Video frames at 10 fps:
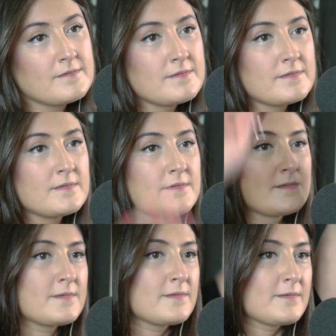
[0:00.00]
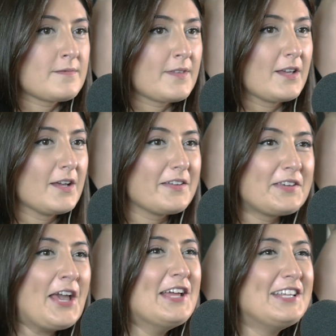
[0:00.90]
middle of the day,
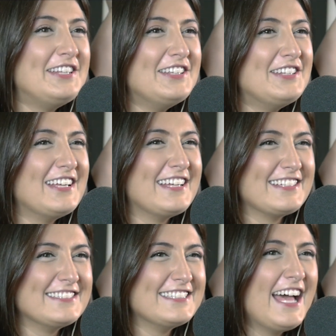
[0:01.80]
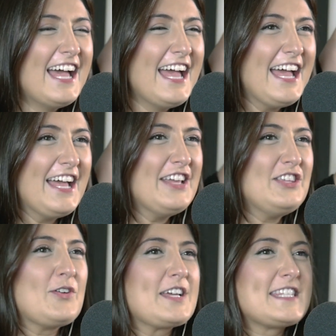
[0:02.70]
I'm like, what could I do to
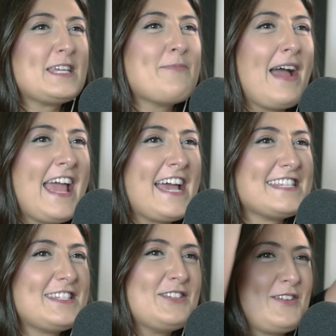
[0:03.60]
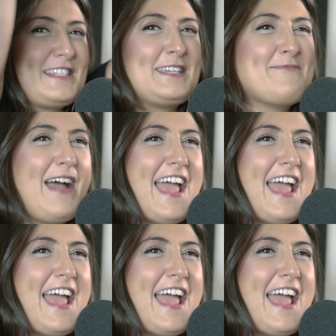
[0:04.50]
make you feel safest right now?